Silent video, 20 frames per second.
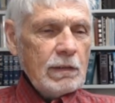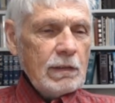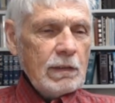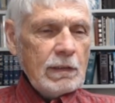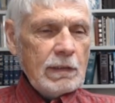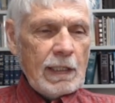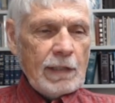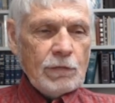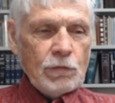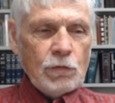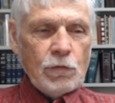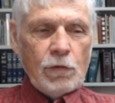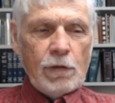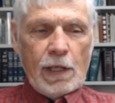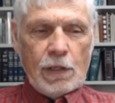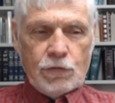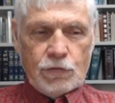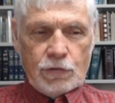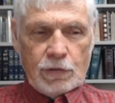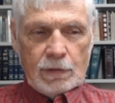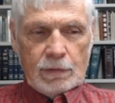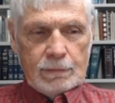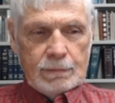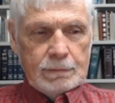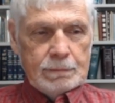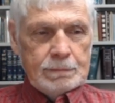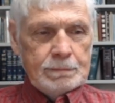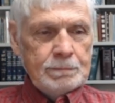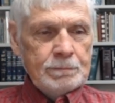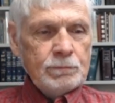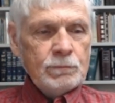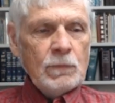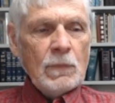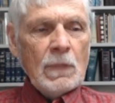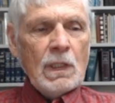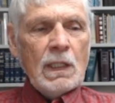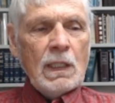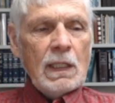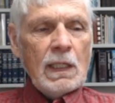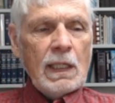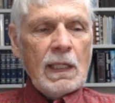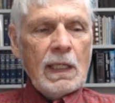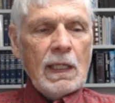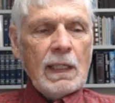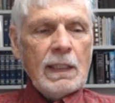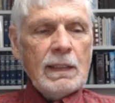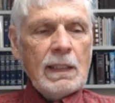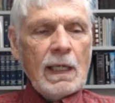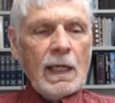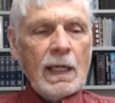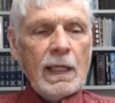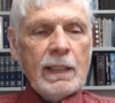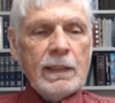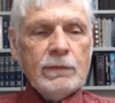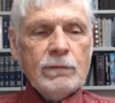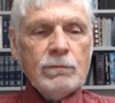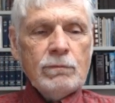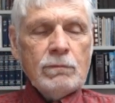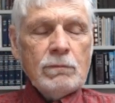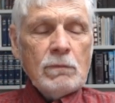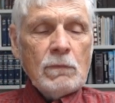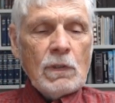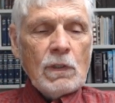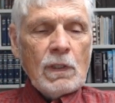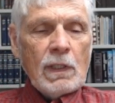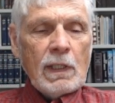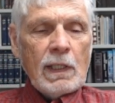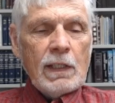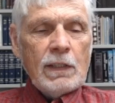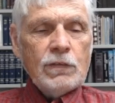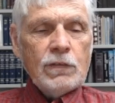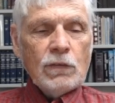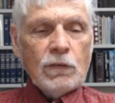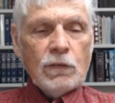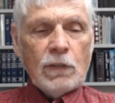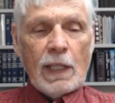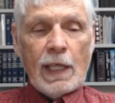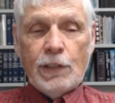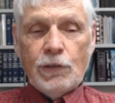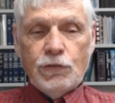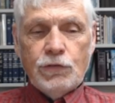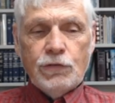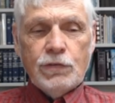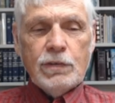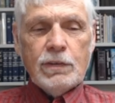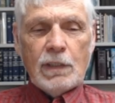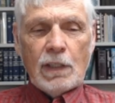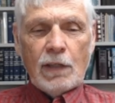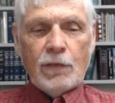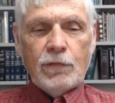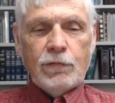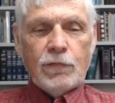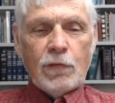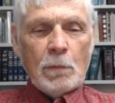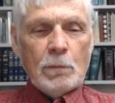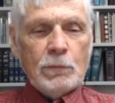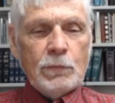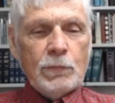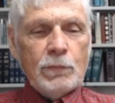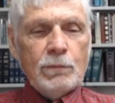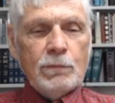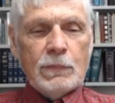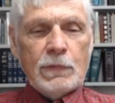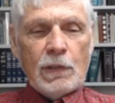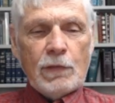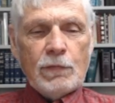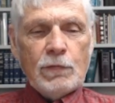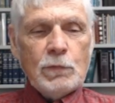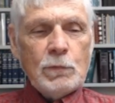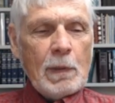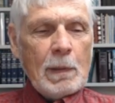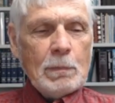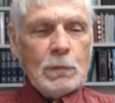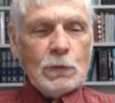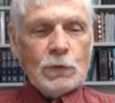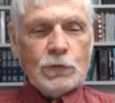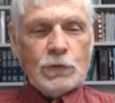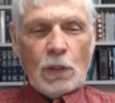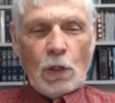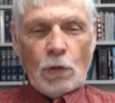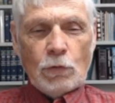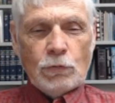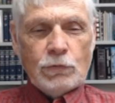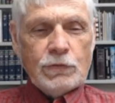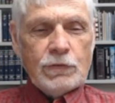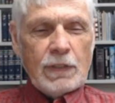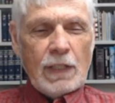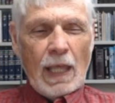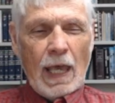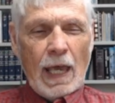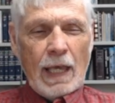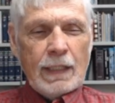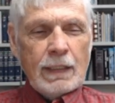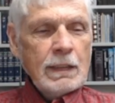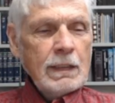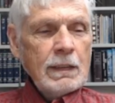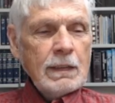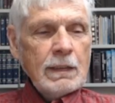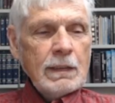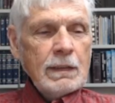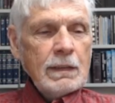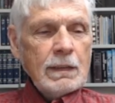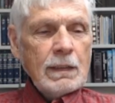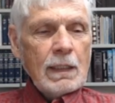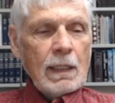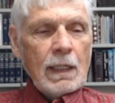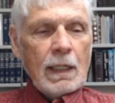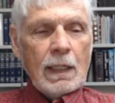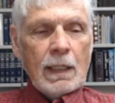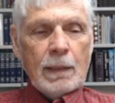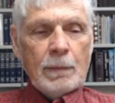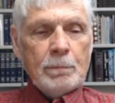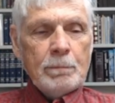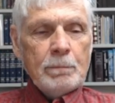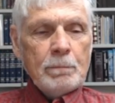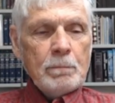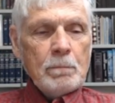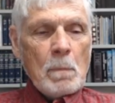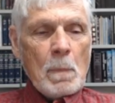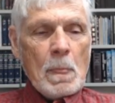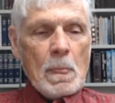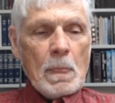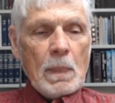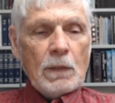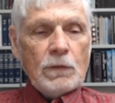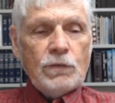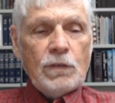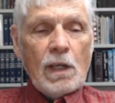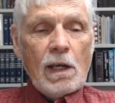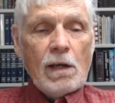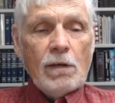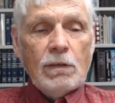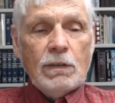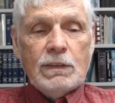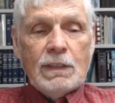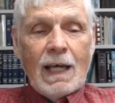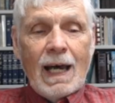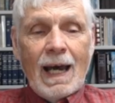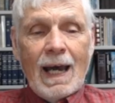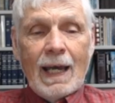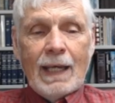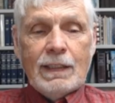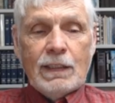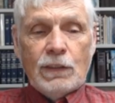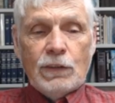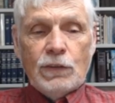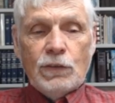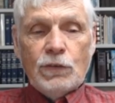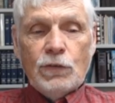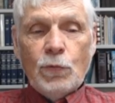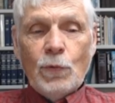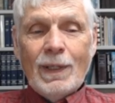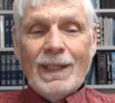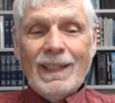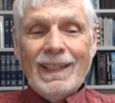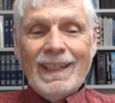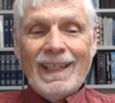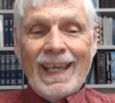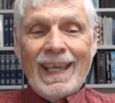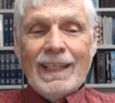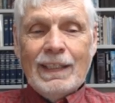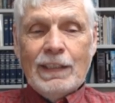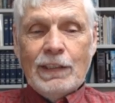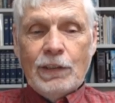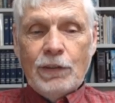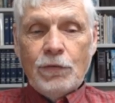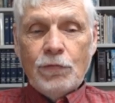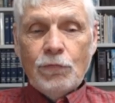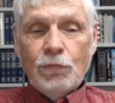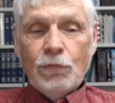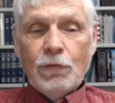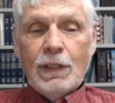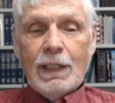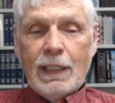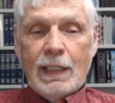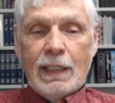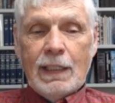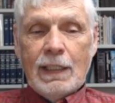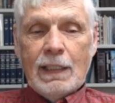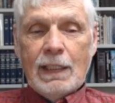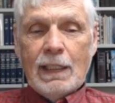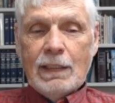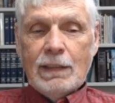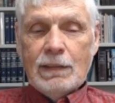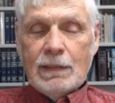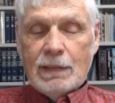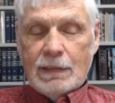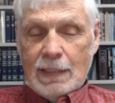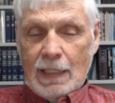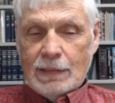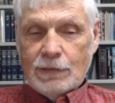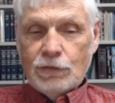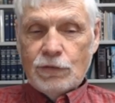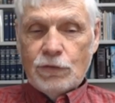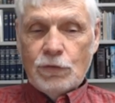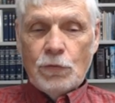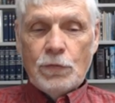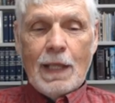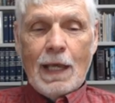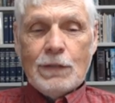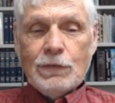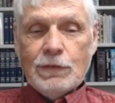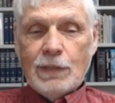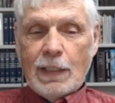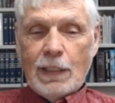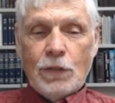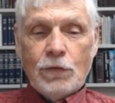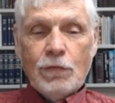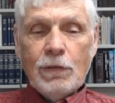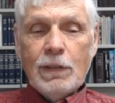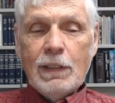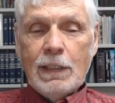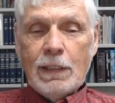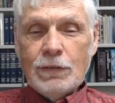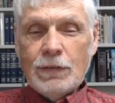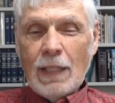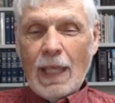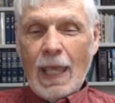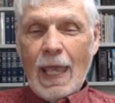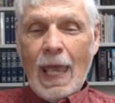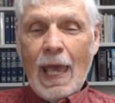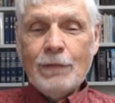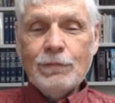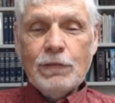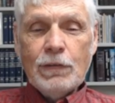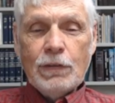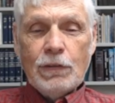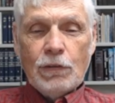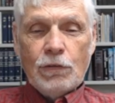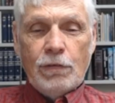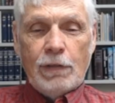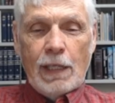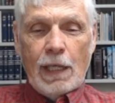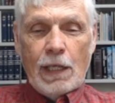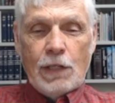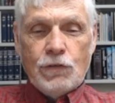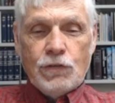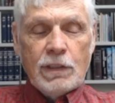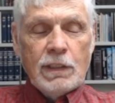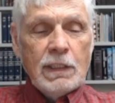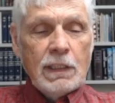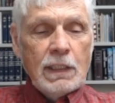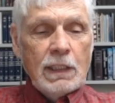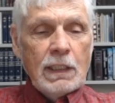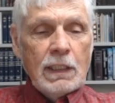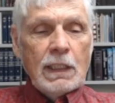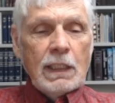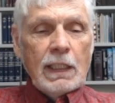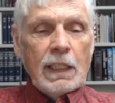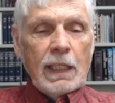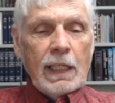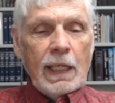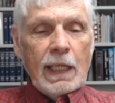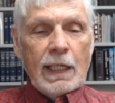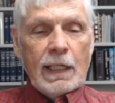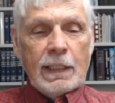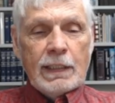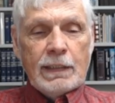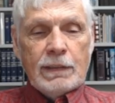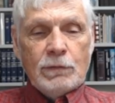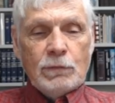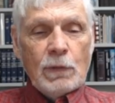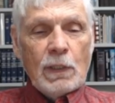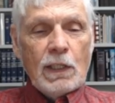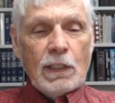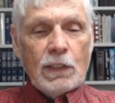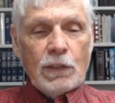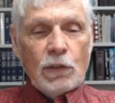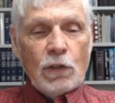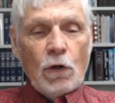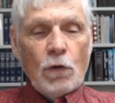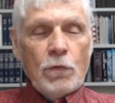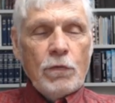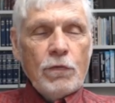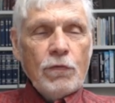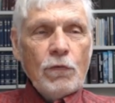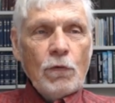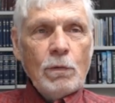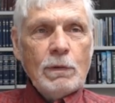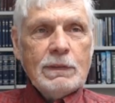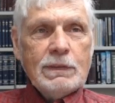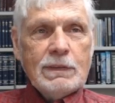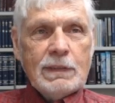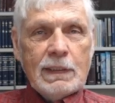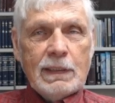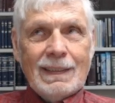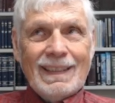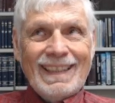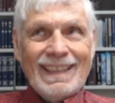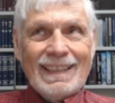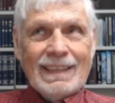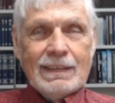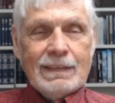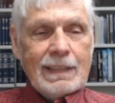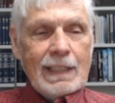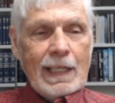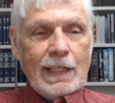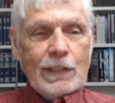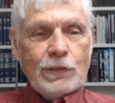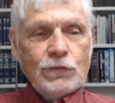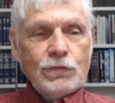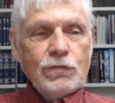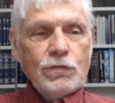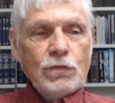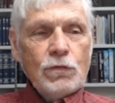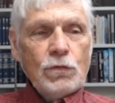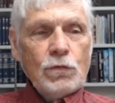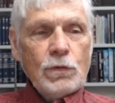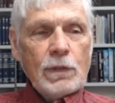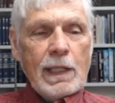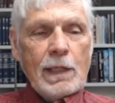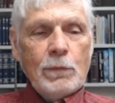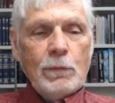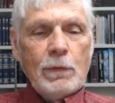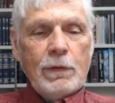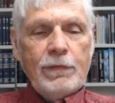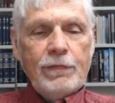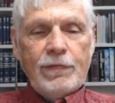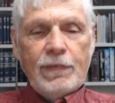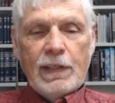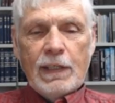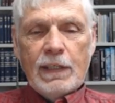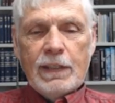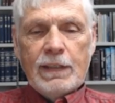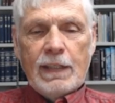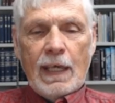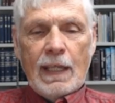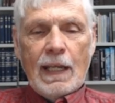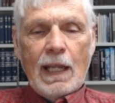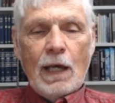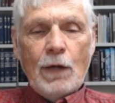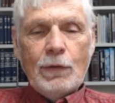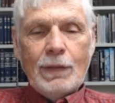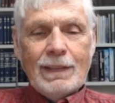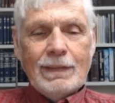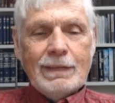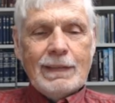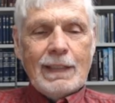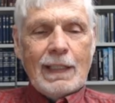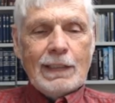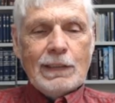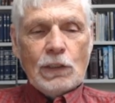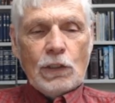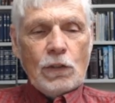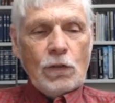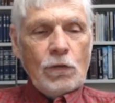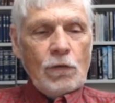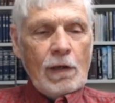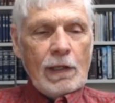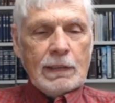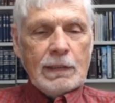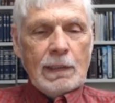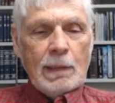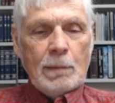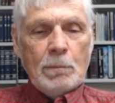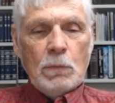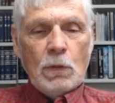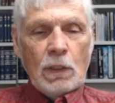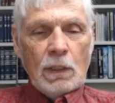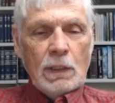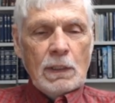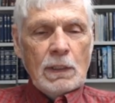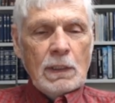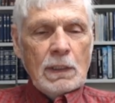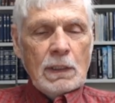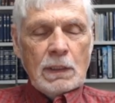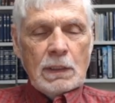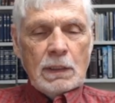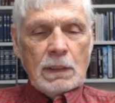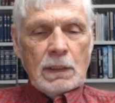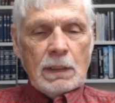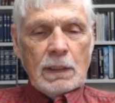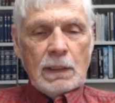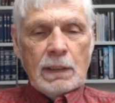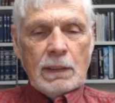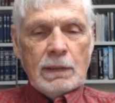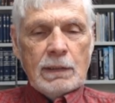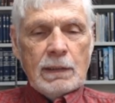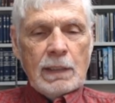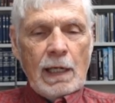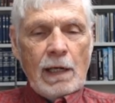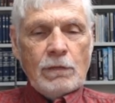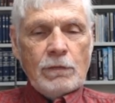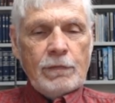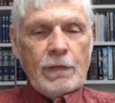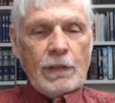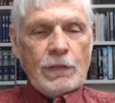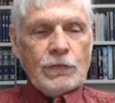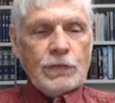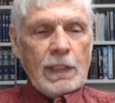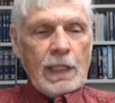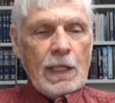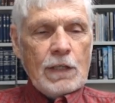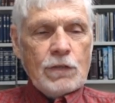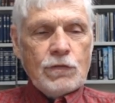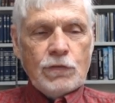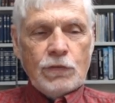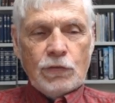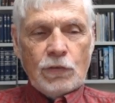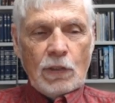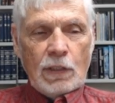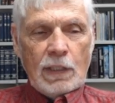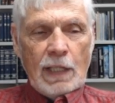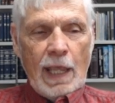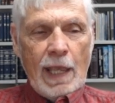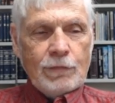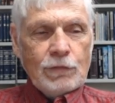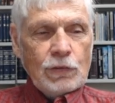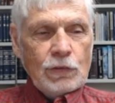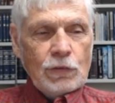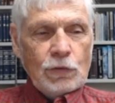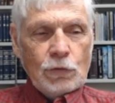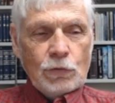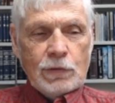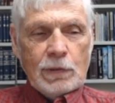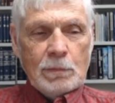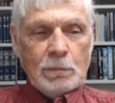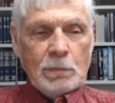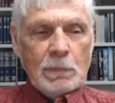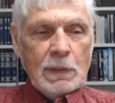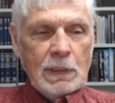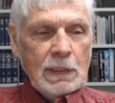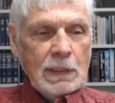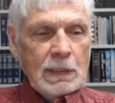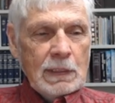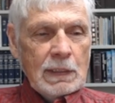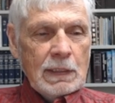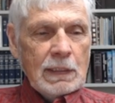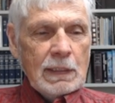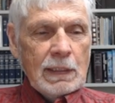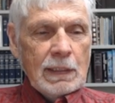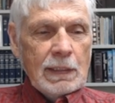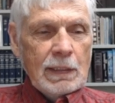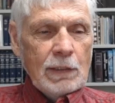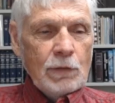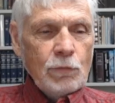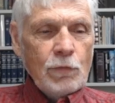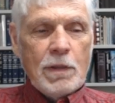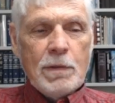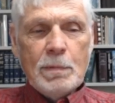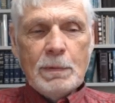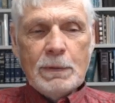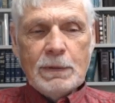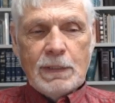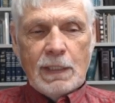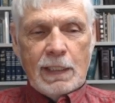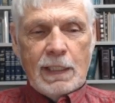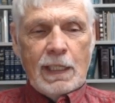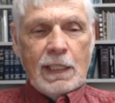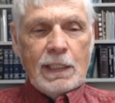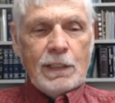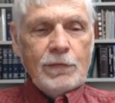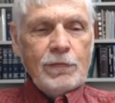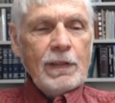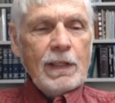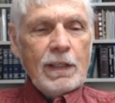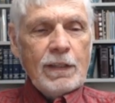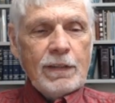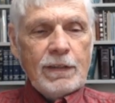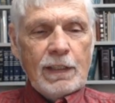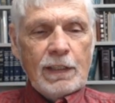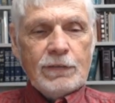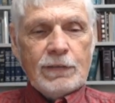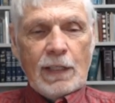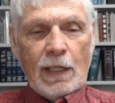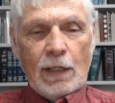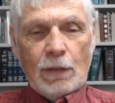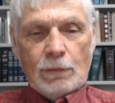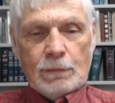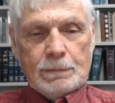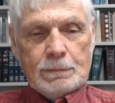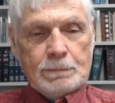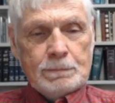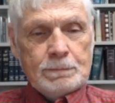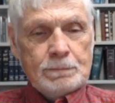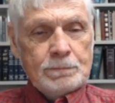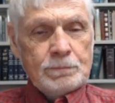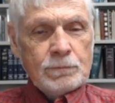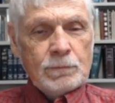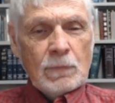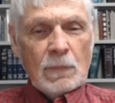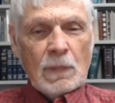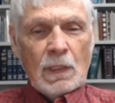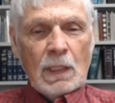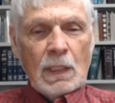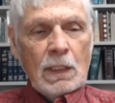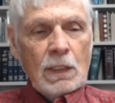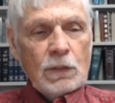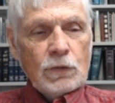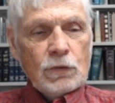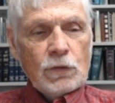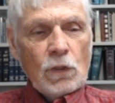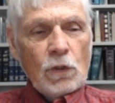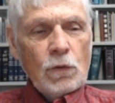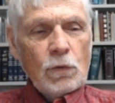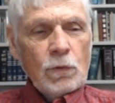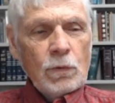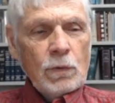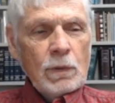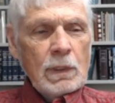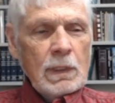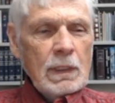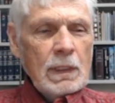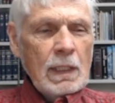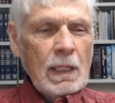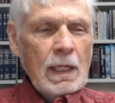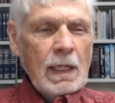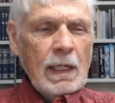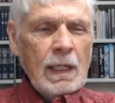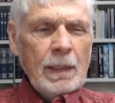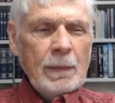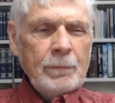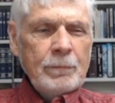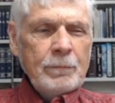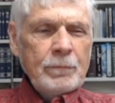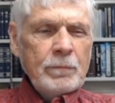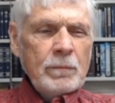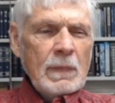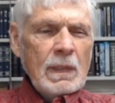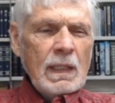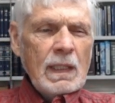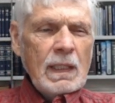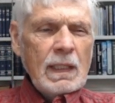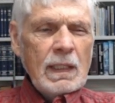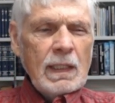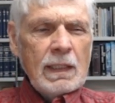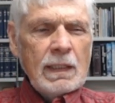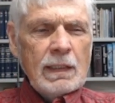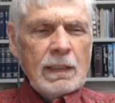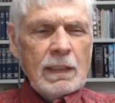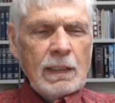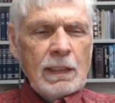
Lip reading: day of creation, and it's alleged from different people's notes that um, Terah died in 2083. That's 2083 years after the creation. And we're going to go through and see, is that true? Can we figure that out? Is that the correct number? Our investigation is going to have to do some arithmetic here to figure things out. So um, it